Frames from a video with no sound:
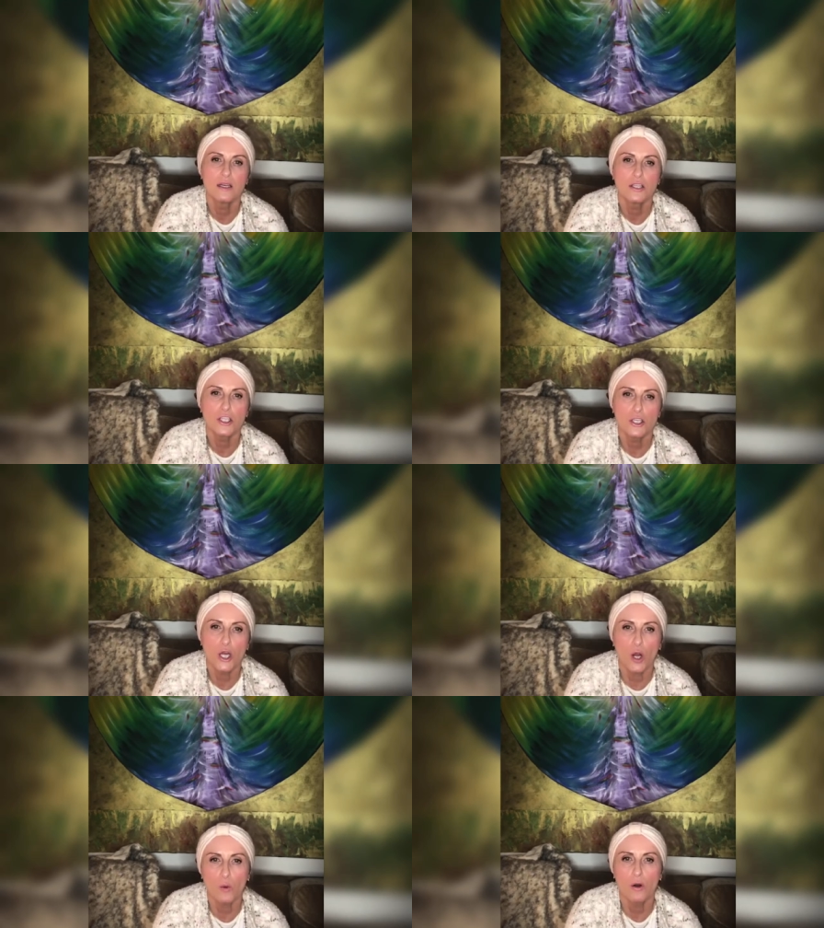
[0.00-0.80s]
You
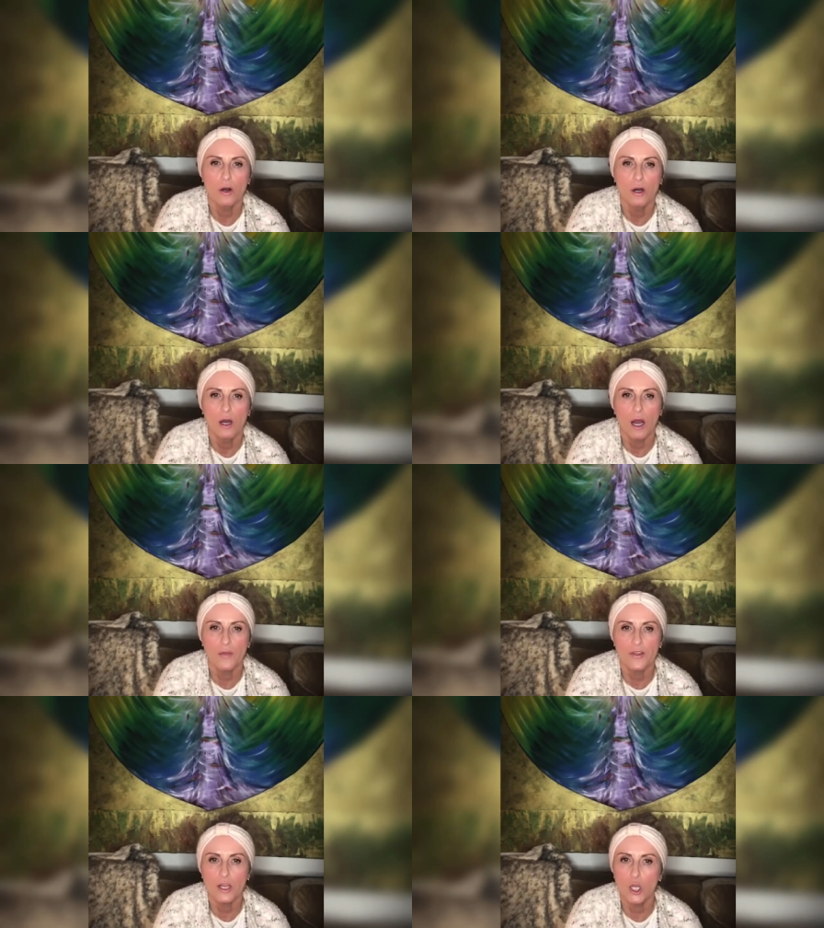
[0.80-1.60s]
know, I
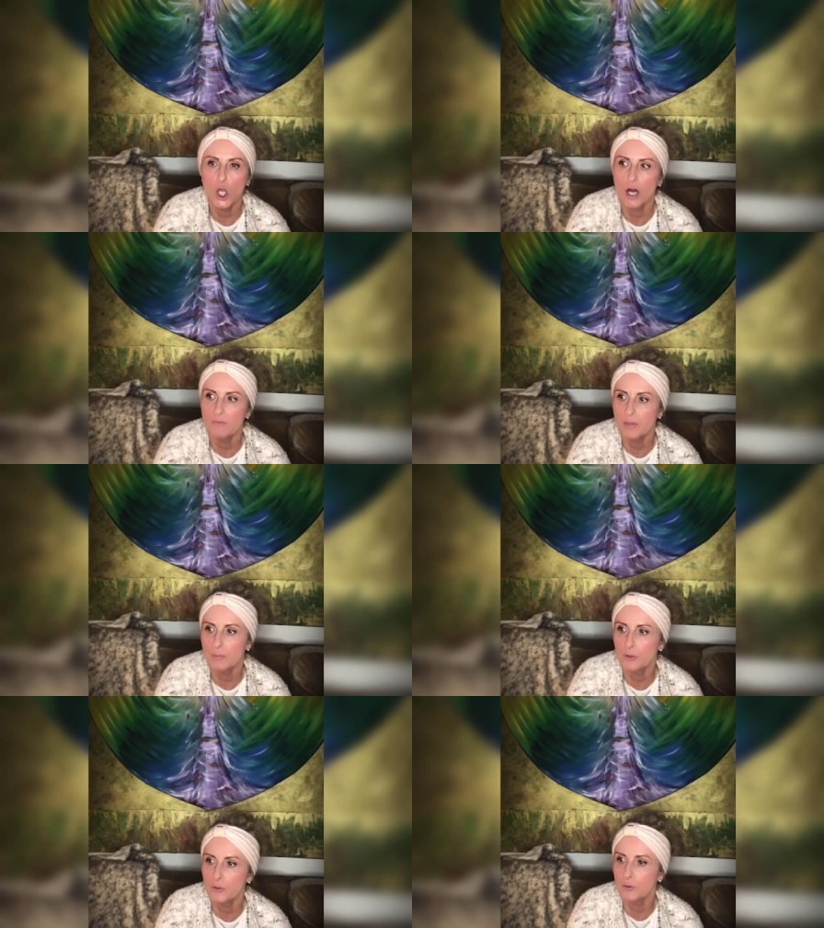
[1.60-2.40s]
think a lot of people
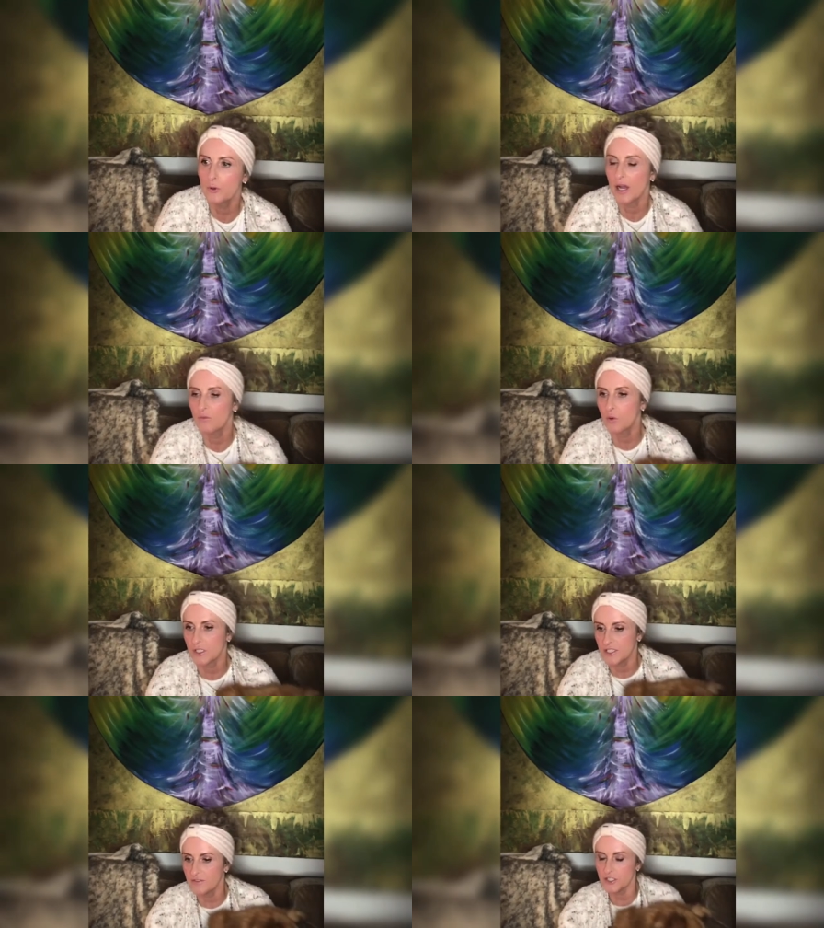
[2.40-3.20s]
who have worked
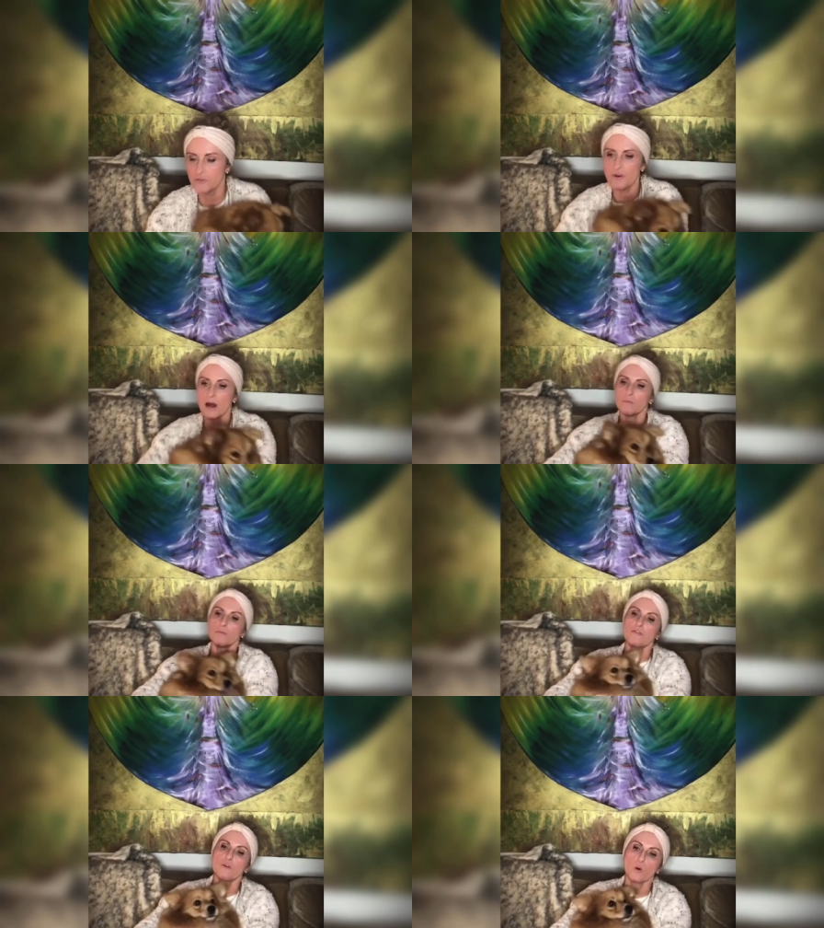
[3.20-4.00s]
in this realm
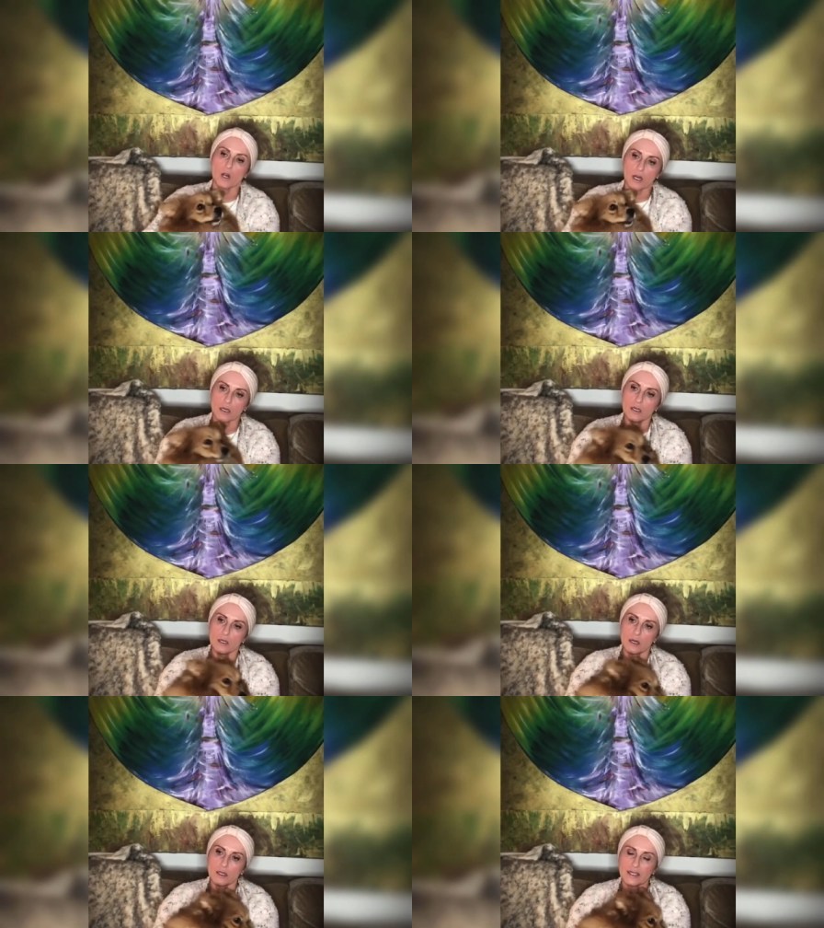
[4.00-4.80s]
for,
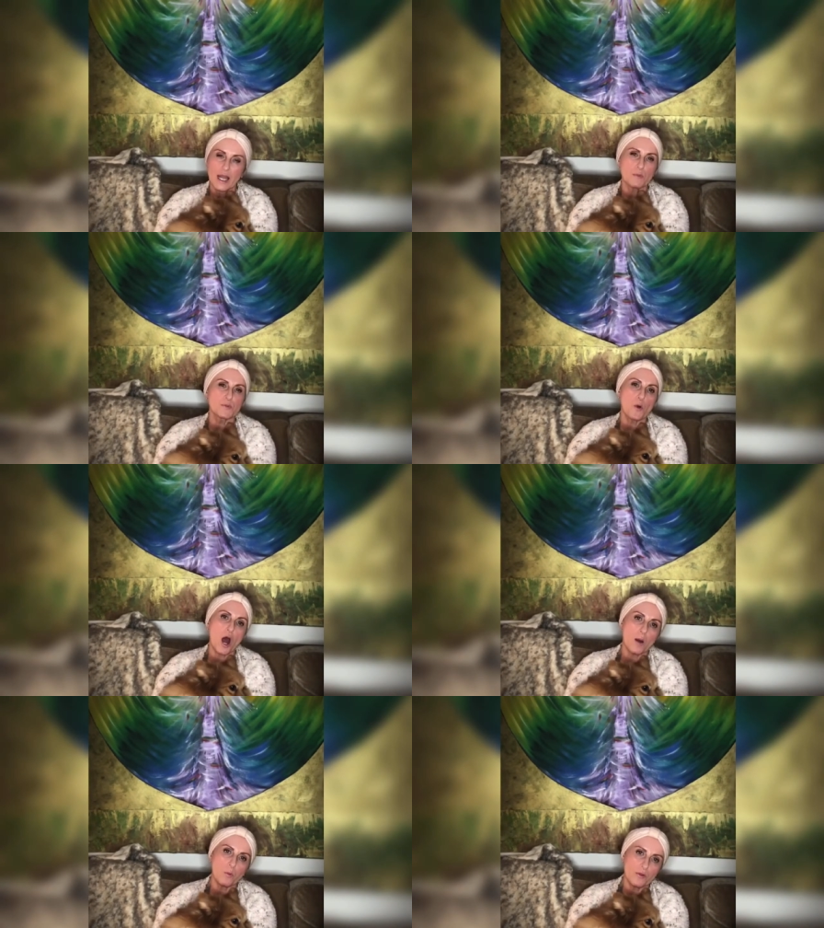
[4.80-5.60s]
like I was brought
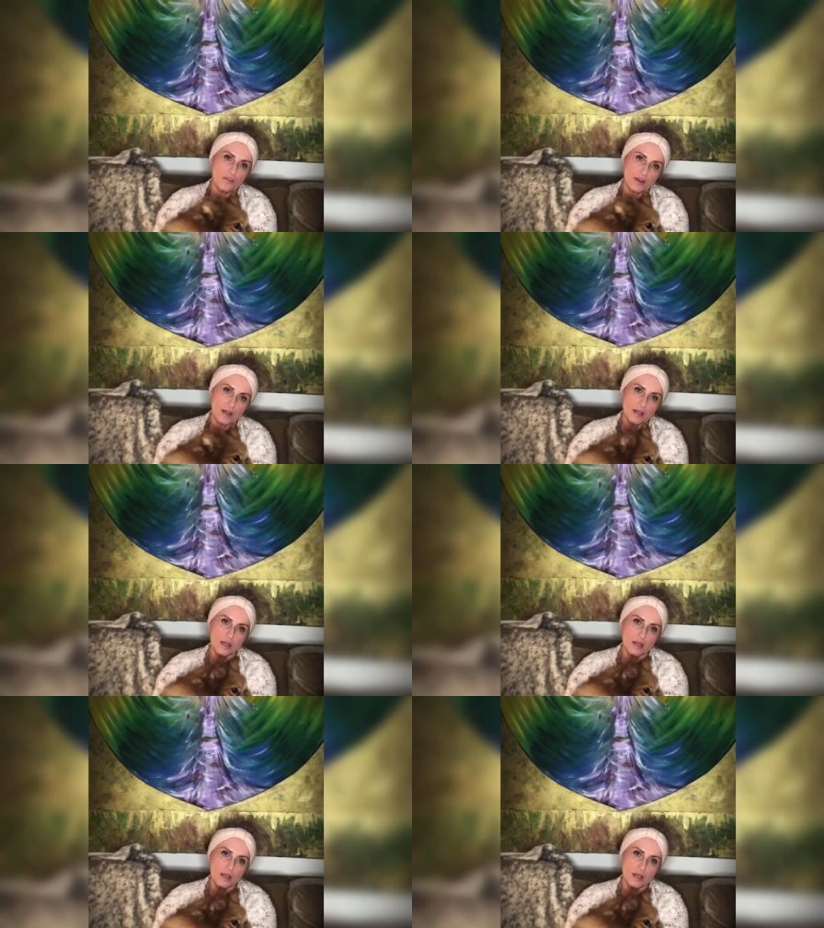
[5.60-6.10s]
up with it,